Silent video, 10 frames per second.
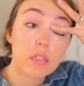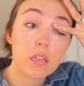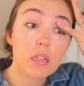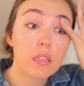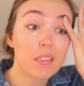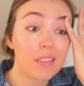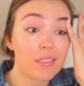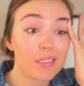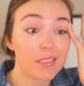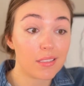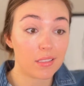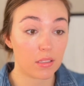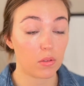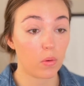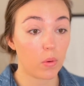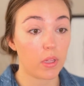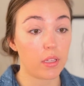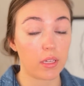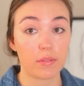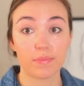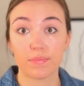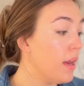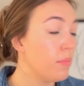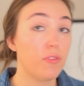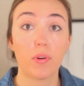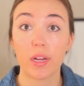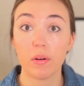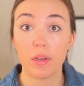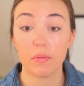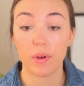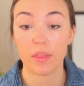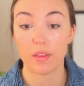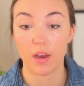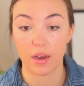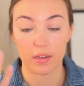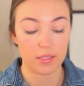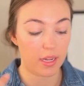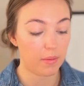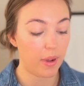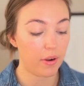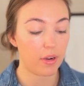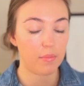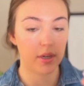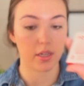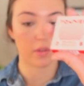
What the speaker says: I think it's because it's so oily. Before I go in with setting powder, I'm going to go